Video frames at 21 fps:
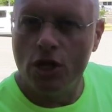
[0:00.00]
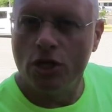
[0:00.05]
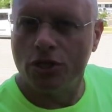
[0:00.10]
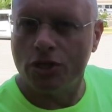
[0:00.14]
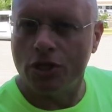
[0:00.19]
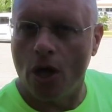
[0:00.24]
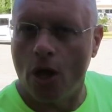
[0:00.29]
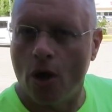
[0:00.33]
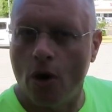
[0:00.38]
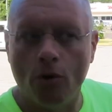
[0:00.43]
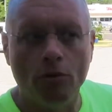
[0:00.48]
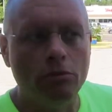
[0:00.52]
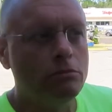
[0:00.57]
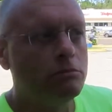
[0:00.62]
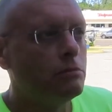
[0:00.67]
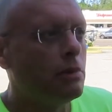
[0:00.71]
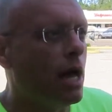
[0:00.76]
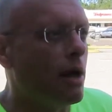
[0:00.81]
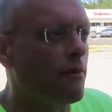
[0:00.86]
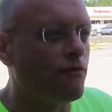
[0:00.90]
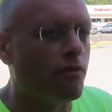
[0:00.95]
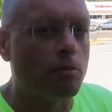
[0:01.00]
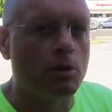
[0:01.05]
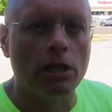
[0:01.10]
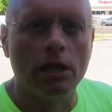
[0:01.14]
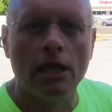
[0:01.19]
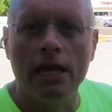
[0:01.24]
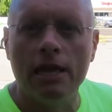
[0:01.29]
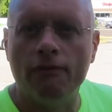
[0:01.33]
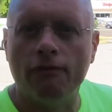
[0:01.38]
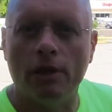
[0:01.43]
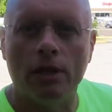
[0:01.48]
So I'm from
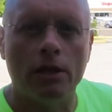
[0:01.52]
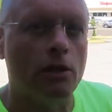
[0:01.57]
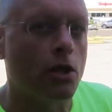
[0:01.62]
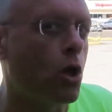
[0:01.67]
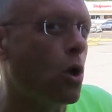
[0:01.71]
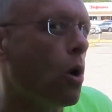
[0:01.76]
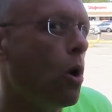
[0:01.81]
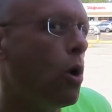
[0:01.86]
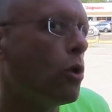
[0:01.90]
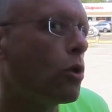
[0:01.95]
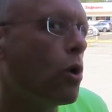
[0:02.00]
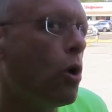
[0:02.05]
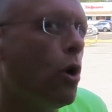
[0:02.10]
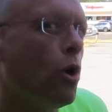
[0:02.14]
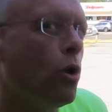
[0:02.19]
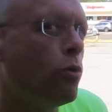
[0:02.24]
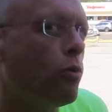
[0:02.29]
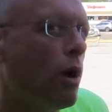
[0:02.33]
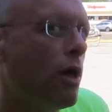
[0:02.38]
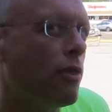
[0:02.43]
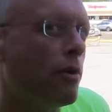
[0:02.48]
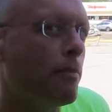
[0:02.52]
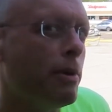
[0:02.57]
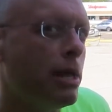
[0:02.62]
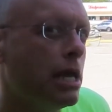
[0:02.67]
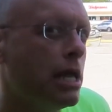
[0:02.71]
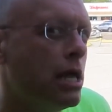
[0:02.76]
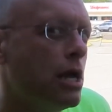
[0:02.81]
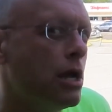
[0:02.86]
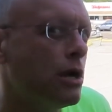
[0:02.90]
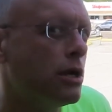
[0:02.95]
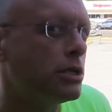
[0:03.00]
Cleveland cold, cold weather many
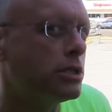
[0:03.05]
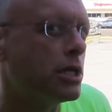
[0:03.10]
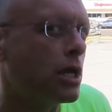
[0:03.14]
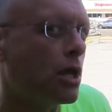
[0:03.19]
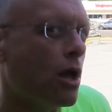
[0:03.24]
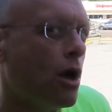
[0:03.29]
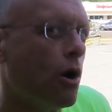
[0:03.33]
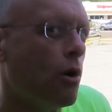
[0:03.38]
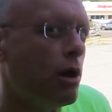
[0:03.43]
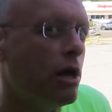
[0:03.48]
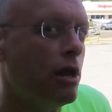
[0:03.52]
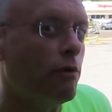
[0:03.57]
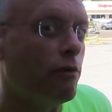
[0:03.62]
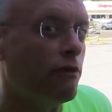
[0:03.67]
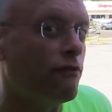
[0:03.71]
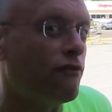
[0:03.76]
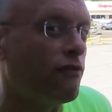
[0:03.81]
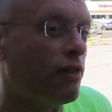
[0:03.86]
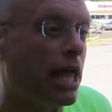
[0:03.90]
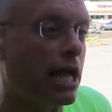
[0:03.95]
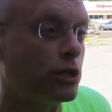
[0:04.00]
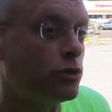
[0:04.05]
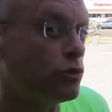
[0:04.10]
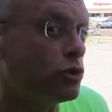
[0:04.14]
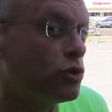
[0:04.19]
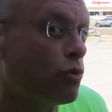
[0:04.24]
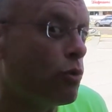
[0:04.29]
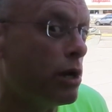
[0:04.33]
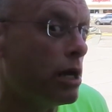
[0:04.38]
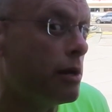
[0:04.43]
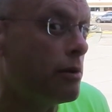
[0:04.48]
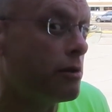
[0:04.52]
years ago, it would flex with
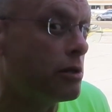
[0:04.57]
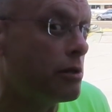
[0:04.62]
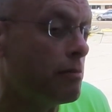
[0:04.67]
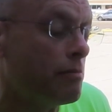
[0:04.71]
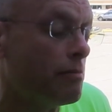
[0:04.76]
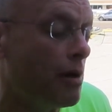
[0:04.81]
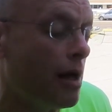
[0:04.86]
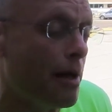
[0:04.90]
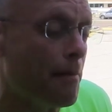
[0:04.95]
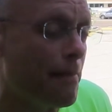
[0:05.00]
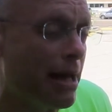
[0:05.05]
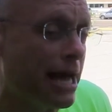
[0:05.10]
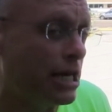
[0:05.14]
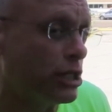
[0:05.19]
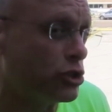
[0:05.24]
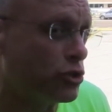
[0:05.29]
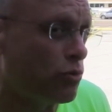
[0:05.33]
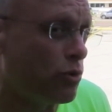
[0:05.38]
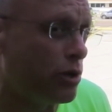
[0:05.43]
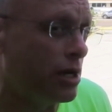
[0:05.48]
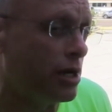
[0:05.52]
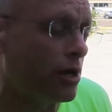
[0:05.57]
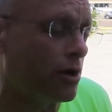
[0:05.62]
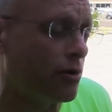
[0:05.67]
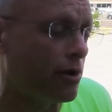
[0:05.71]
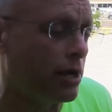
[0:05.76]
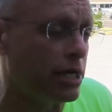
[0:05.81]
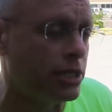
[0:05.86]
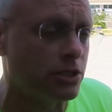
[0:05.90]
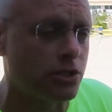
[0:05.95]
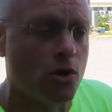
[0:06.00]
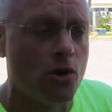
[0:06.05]
20, uh, minus 20
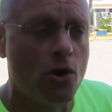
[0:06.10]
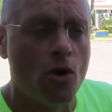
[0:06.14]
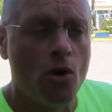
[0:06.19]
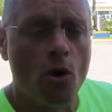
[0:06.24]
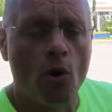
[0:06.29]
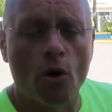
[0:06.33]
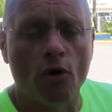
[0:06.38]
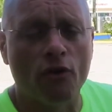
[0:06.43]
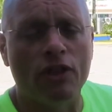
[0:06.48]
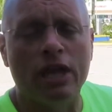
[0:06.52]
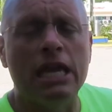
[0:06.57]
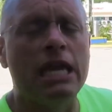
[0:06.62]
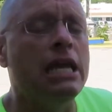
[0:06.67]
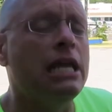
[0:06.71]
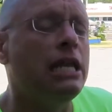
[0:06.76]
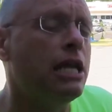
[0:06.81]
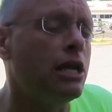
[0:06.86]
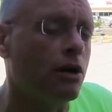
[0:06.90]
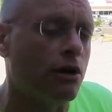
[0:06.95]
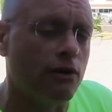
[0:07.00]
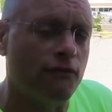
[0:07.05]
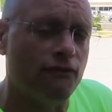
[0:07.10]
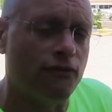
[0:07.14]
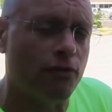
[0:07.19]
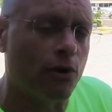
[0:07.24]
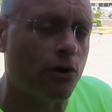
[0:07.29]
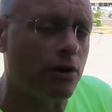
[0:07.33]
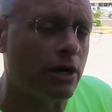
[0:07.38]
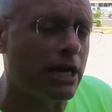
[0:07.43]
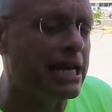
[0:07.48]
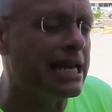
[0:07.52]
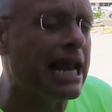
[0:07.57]
degrees or the heat here in
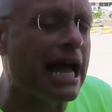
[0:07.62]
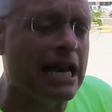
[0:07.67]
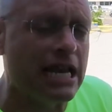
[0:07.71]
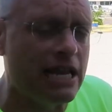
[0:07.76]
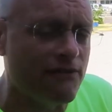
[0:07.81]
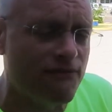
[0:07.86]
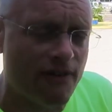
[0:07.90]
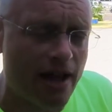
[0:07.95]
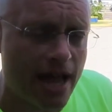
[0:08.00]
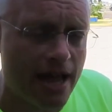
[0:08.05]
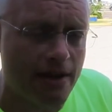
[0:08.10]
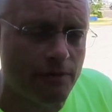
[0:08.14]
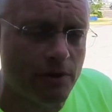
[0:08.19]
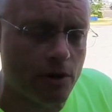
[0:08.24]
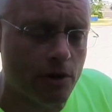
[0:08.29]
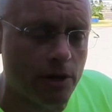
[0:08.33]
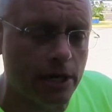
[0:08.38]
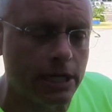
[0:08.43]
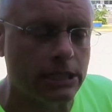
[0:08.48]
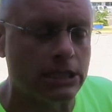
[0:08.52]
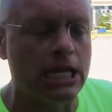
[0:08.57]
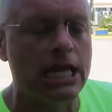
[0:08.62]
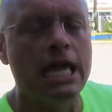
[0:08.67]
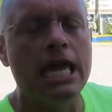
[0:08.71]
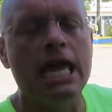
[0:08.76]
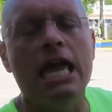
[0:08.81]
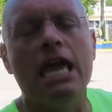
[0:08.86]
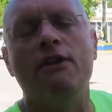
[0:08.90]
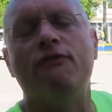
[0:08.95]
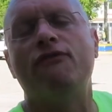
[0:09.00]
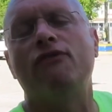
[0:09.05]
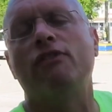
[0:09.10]
Florida, 95 degrees.
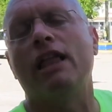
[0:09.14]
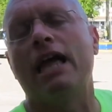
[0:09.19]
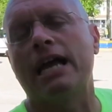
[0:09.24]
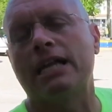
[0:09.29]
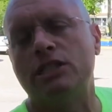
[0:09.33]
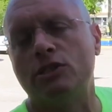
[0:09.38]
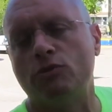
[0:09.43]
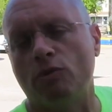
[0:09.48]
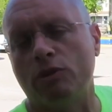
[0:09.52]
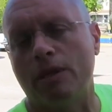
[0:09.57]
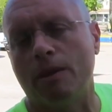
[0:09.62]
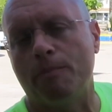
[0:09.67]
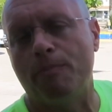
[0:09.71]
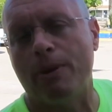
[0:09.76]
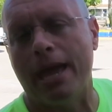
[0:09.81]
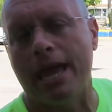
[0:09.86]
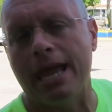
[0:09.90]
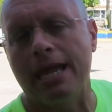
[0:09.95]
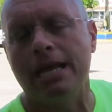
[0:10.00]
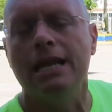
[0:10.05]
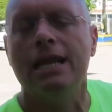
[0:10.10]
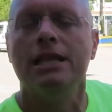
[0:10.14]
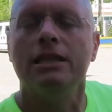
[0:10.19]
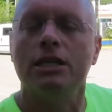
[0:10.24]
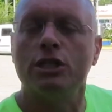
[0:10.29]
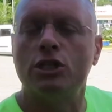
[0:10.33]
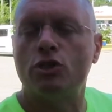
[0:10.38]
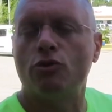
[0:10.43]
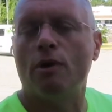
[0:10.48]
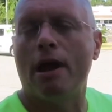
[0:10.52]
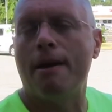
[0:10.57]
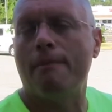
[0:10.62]
It flexes with the paint. The
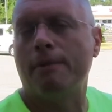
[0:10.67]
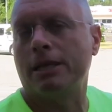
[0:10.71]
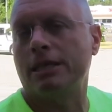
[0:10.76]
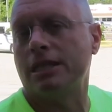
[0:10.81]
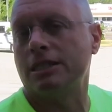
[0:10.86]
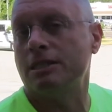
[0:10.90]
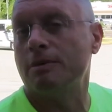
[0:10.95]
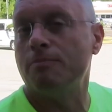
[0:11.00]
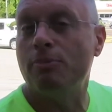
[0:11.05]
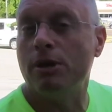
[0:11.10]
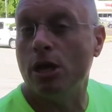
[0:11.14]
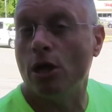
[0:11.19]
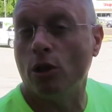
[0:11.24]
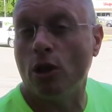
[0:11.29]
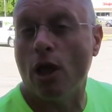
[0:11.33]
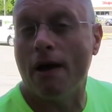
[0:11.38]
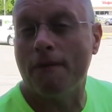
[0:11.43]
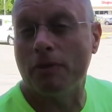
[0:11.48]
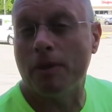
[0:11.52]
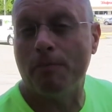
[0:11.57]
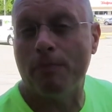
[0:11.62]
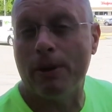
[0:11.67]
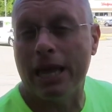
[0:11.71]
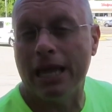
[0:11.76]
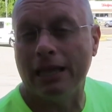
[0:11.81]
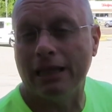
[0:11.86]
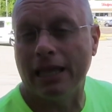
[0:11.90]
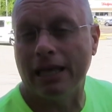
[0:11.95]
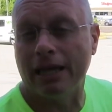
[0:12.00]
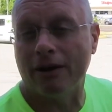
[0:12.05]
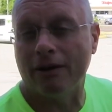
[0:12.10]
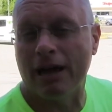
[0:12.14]
ceramic doesn't peel off the paint
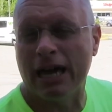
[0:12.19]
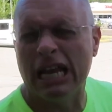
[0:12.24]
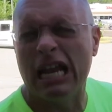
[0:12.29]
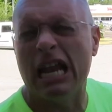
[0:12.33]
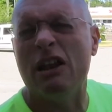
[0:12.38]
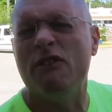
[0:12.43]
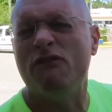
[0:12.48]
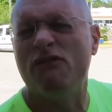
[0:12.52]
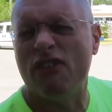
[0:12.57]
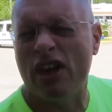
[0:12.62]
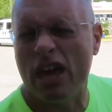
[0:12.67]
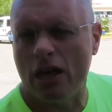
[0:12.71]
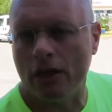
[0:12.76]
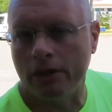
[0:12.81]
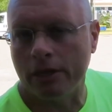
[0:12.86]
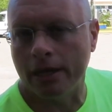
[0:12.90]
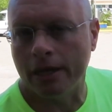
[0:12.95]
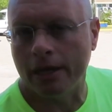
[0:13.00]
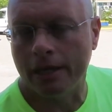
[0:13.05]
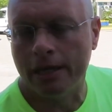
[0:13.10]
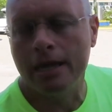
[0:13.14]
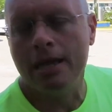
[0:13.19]
later on and fail you.